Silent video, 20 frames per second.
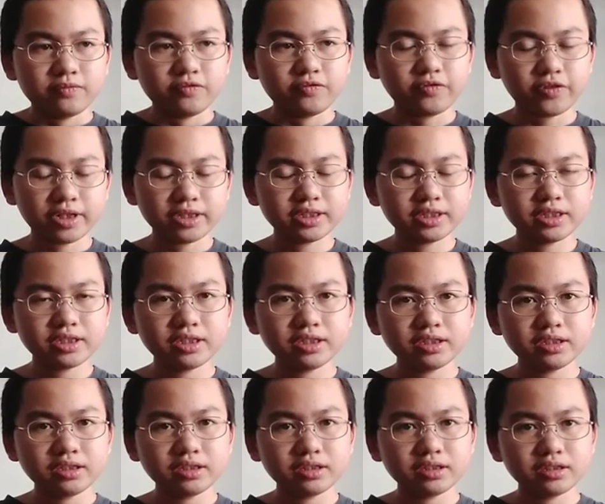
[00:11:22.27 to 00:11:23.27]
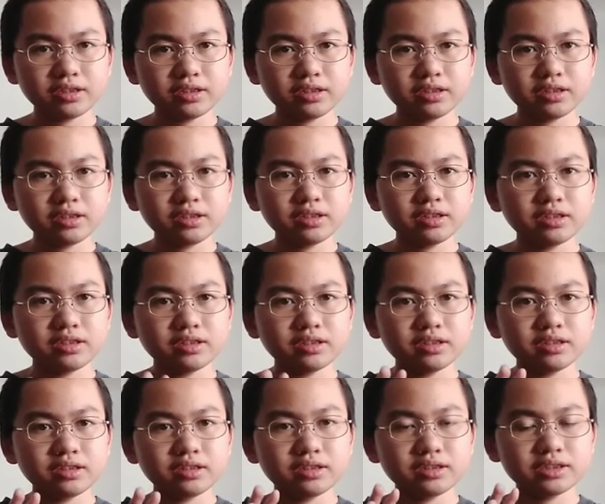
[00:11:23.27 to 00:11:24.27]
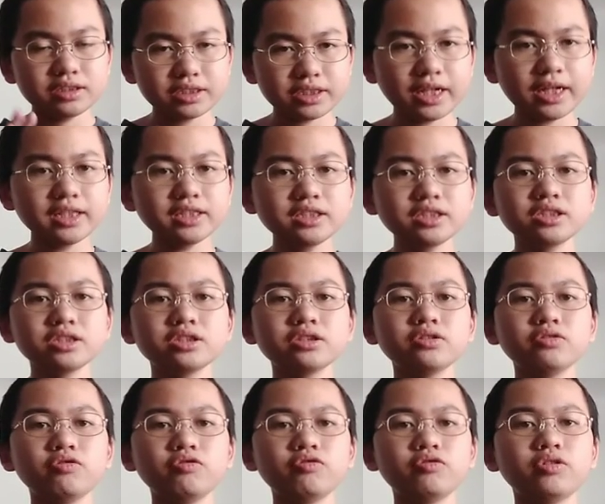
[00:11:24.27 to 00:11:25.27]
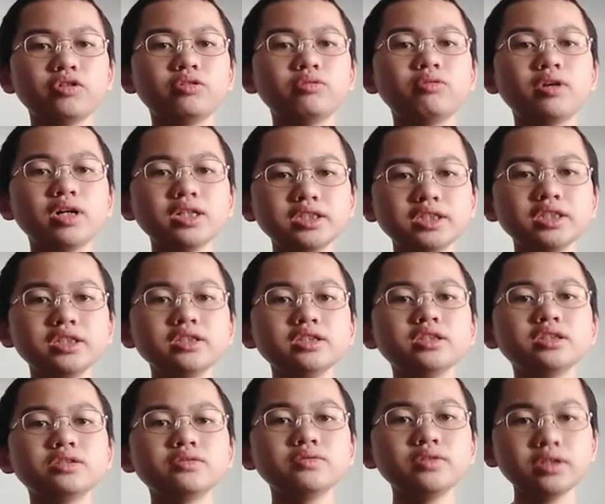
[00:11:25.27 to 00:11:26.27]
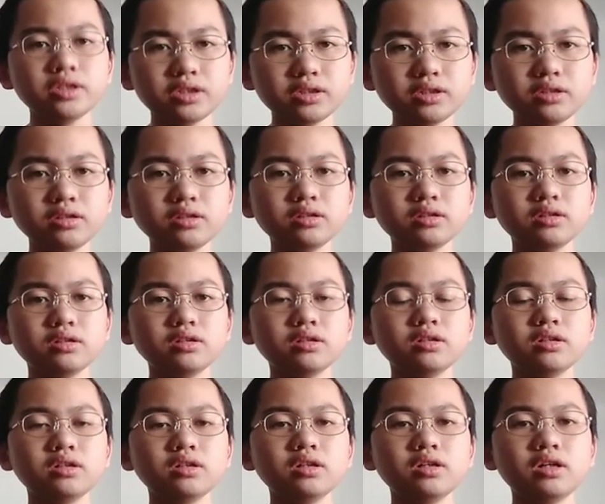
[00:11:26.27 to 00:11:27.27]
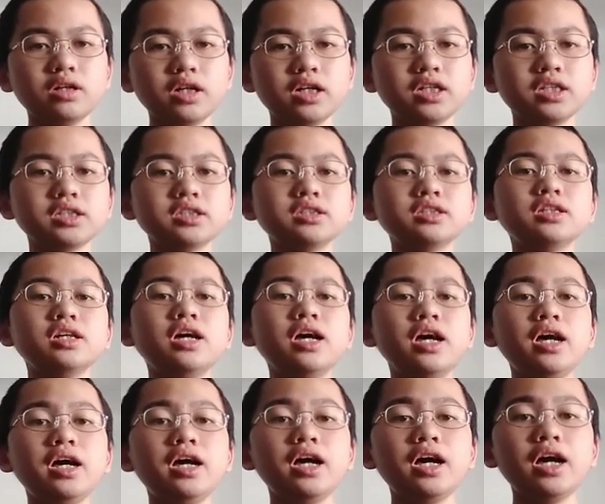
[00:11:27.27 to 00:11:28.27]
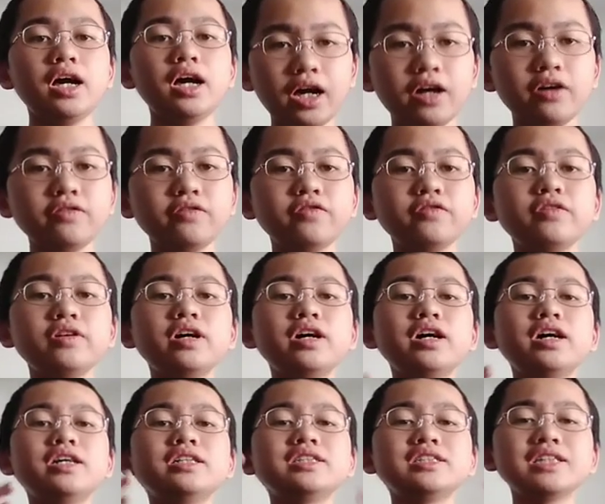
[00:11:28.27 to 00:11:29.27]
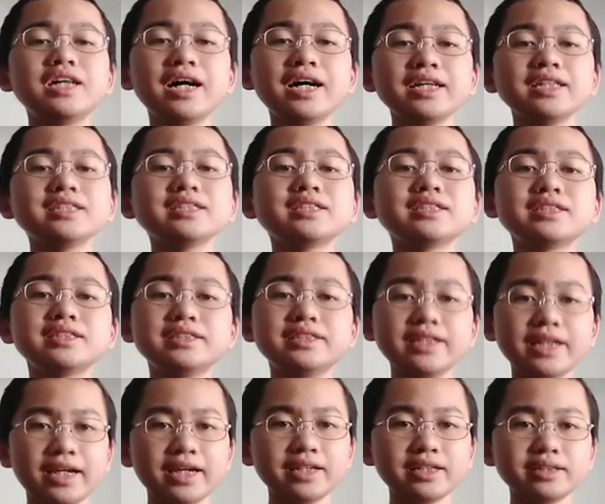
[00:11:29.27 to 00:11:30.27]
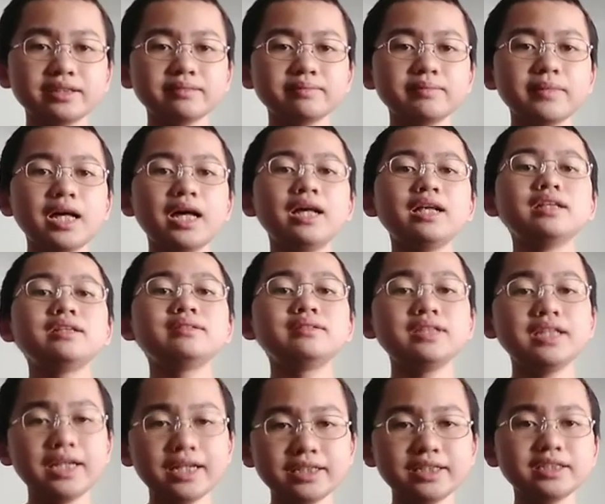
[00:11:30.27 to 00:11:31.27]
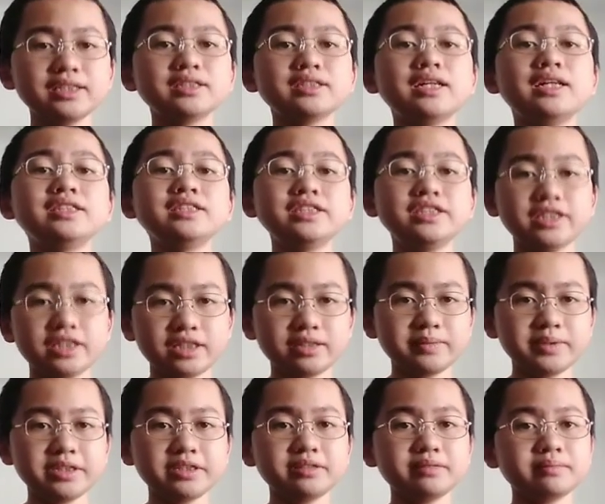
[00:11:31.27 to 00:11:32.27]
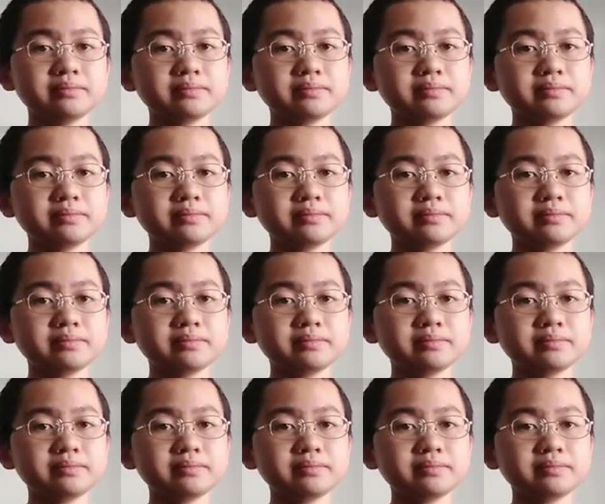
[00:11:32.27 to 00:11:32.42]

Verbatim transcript: Finally, thanks for watching this video and have a nice day ladies and gentlemen.